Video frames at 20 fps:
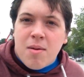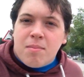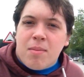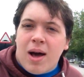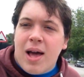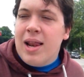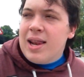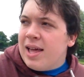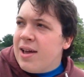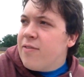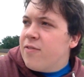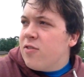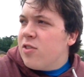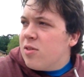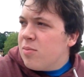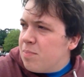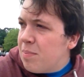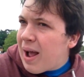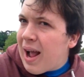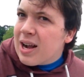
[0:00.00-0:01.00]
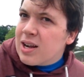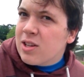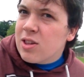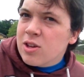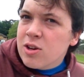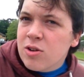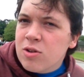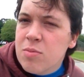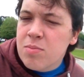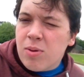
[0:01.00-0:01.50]
my lift back
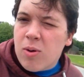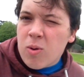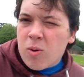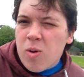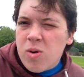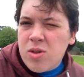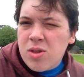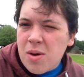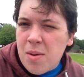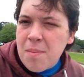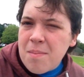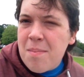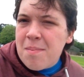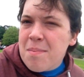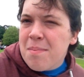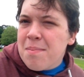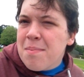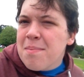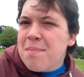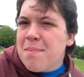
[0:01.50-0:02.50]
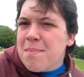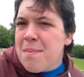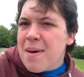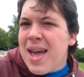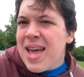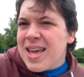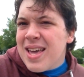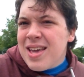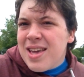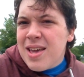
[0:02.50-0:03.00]
to Newport
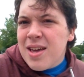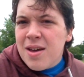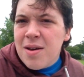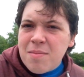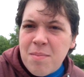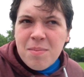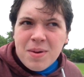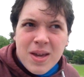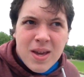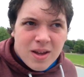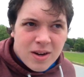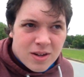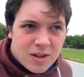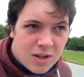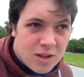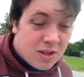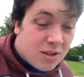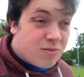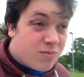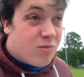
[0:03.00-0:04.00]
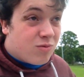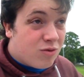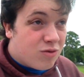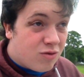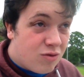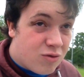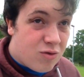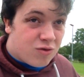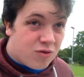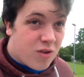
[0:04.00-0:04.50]
may be under
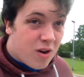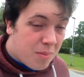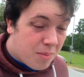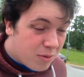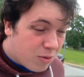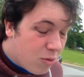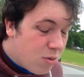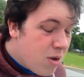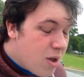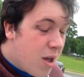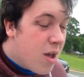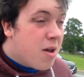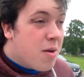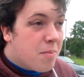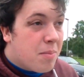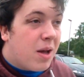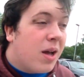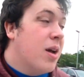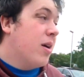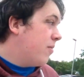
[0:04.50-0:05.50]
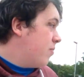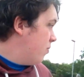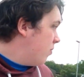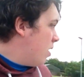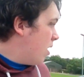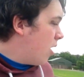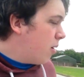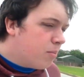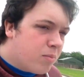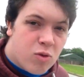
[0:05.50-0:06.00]
trouble, but
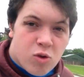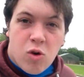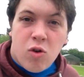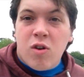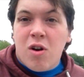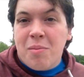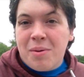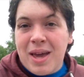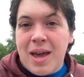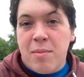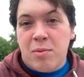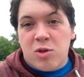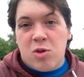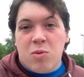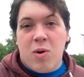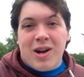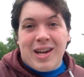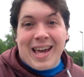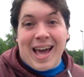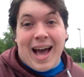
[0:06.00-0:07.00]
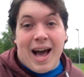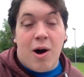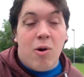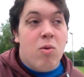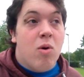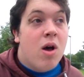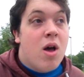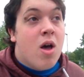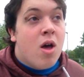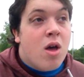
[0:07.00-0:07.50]
I'm sure I'll be able to work it out.
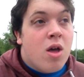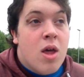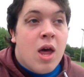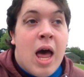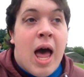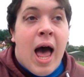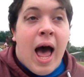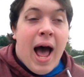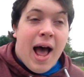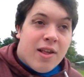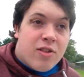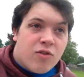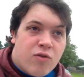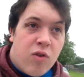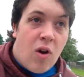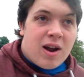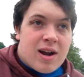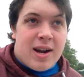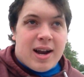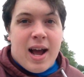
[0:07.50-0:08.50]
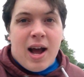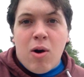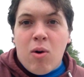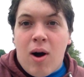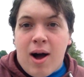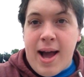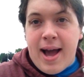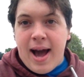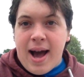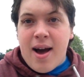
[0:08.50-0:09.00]
As of right now,
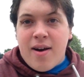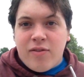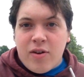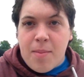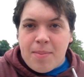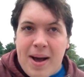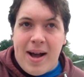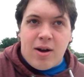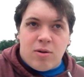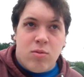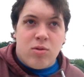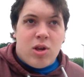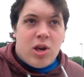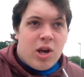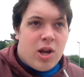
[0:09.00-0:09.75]
I have about